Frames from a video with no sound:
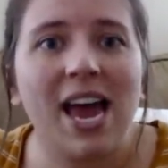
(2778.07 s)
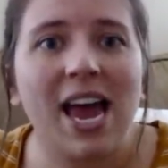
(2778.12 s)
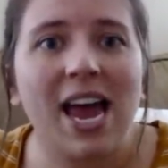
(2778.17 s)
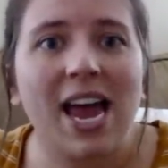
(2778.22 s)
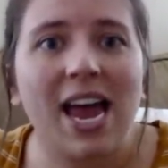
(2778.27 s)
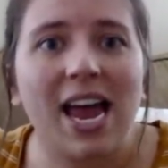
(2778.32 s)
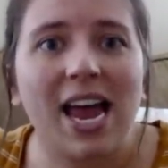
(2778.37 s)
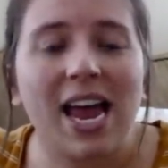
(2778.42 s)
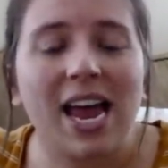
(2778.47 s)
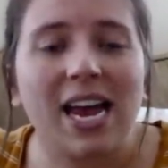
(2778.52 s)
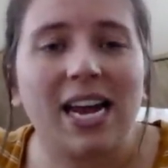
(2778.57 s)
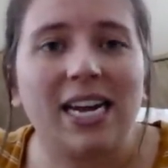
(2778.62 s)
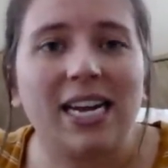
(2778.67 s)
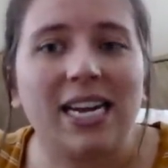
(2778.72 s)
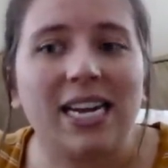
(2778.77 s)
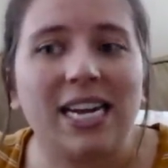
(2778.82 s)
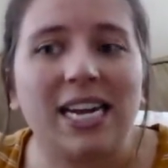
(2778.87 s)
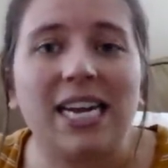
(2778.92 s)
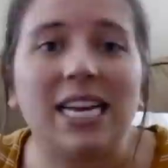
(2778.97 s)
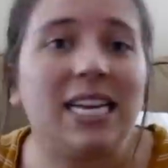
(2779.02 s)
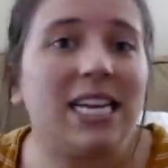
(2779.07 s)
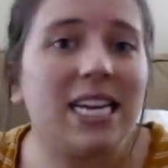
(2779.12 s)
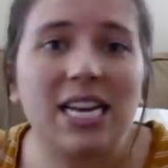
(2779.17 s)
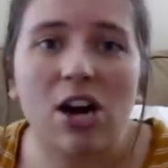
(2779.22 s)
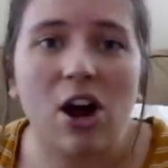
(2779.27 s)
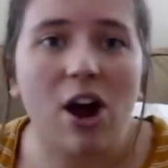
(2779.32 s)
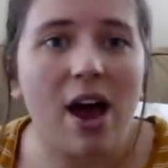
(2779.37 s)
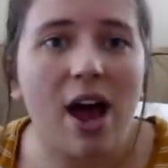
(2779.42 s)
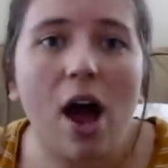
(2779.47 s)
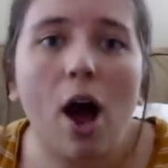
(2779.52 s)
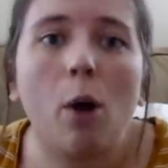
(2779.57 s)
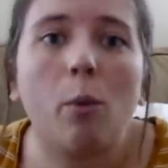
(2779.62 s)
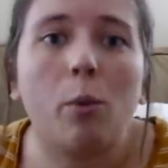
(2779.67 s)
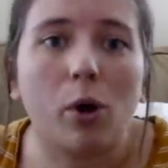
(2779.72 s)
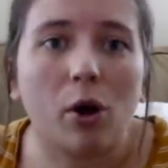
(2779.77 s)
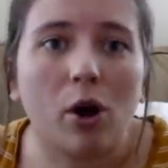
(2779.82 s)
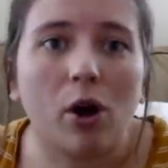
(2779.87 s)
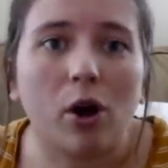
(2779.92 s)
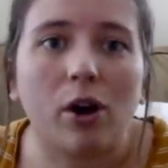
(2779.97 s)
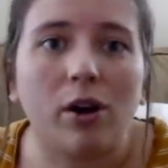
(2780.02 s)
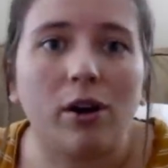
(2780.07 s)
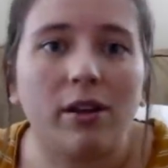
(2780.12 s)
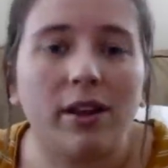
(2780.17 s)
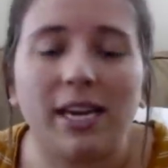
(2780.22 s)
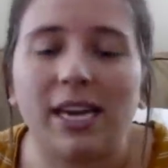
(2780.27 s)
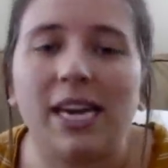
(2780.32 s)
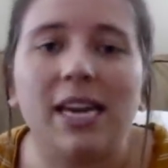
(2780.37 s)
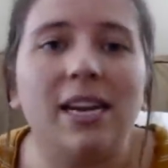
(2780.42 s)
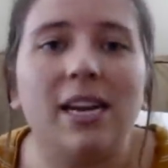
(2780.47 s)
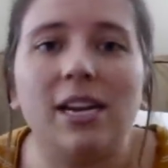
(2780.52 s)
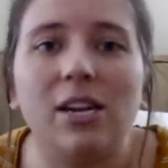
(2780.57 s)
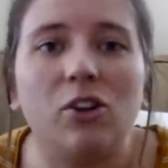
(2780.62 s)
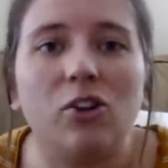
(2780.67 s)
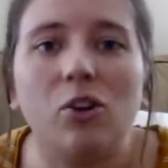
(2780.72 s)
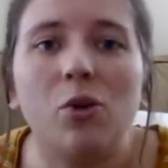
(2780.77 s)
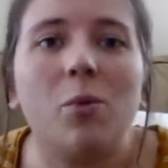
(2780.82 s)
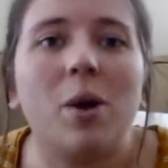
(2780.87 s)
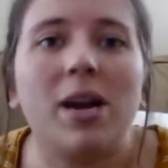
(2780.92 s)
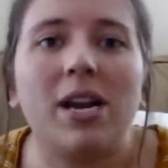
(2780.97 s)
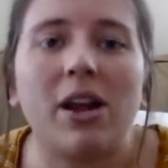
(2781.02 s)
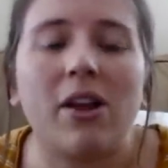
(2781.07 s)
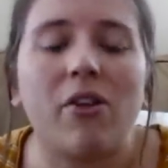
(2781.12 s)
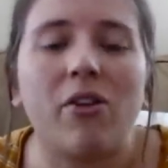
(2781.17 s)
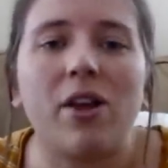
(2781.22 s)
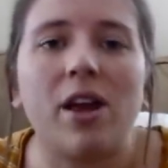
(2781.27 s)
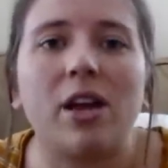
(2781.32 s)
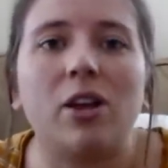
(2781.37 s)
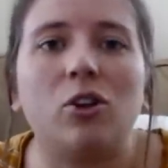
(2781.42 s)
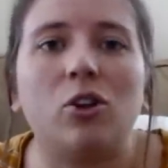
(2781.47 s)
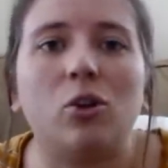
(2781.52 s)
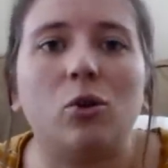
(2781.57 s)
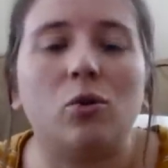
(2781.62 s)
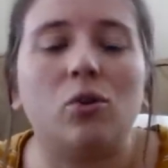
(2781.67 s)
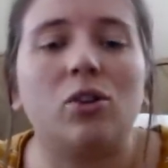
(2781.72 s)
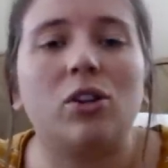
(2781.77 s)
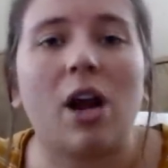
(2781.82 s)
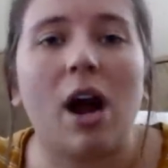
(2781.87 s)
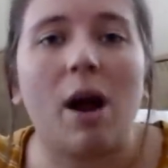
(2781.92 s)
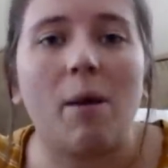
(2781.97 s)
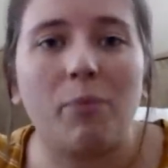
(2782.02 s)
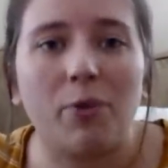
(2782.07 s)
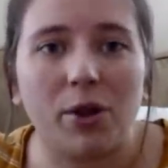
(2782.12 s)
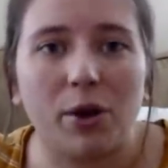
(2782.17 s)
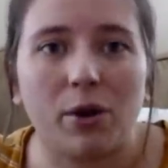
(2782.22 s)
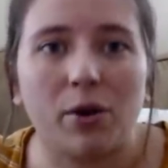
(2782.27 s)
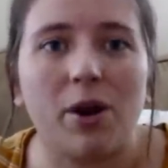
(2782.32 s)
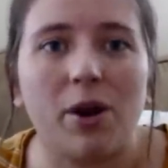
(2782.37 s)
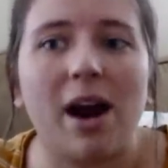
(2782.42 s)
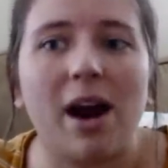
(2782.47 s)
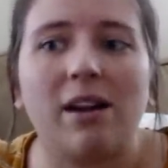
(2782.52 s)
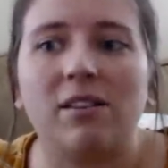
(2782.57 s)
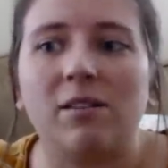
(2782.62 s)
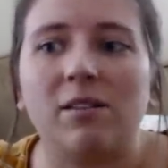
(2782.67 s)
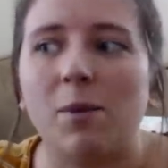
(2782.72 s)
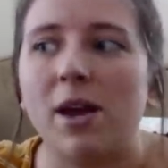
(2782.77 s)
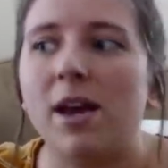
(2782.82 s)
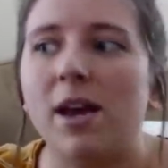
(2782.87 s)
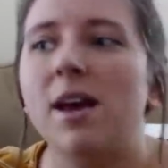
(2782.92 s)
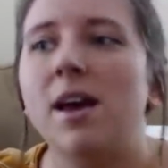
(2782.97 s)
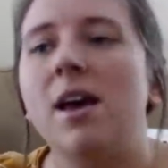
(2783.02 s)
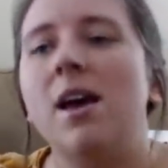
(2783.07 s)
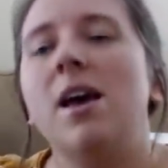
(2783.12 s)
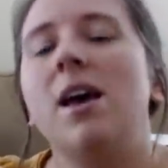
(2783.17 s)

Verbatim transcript: And he did not help her. Like, he didn't do anything to stop the harassment.